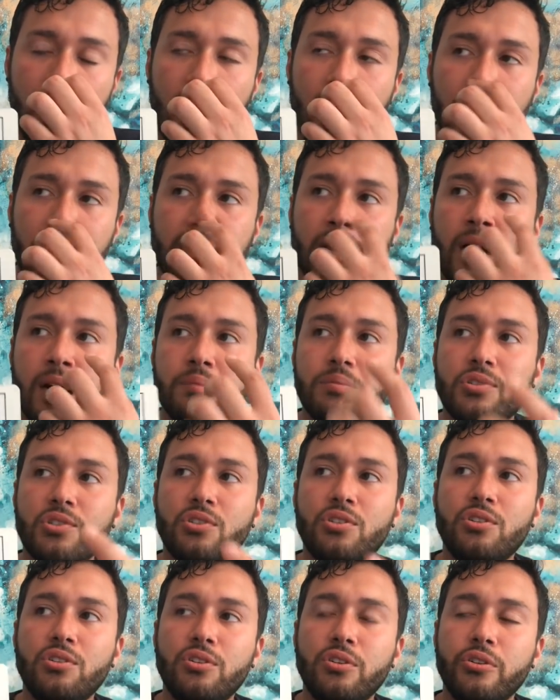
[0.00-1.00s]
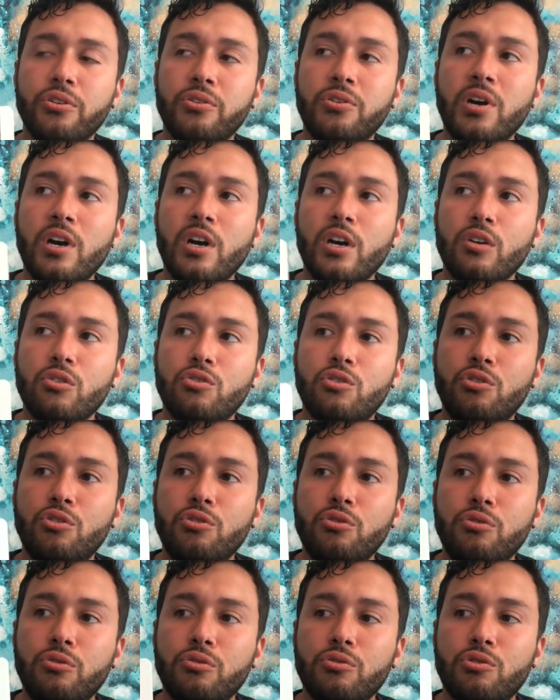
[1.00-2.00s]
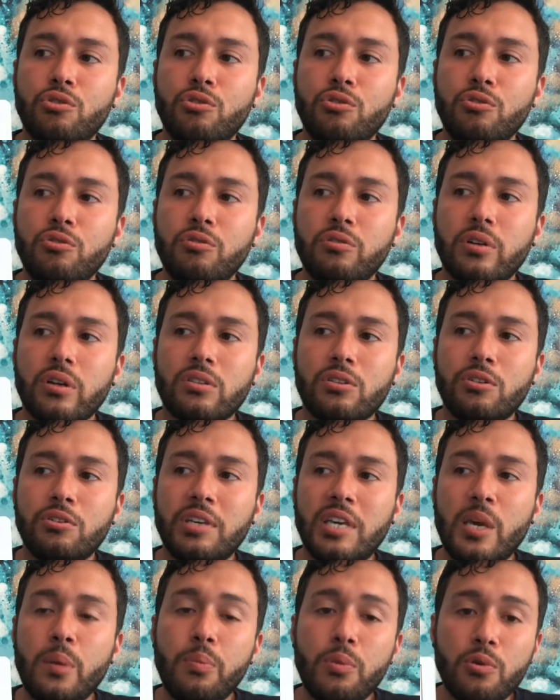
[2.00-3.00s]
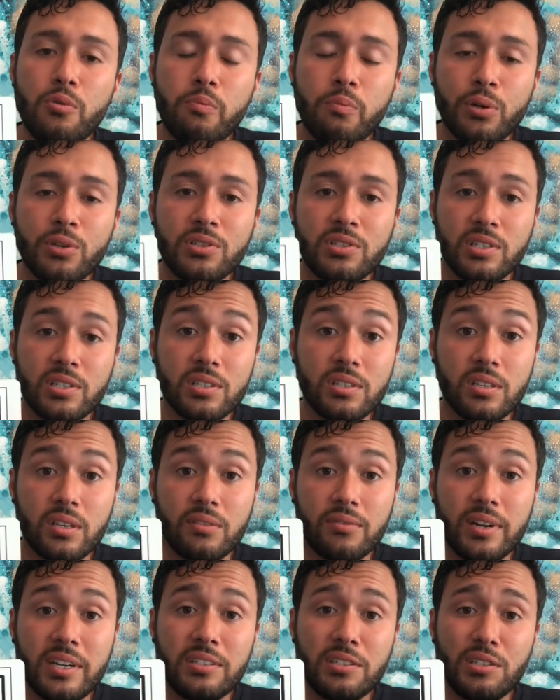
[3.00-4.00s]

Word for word: uh, comes to you to to to keep you persistent, right?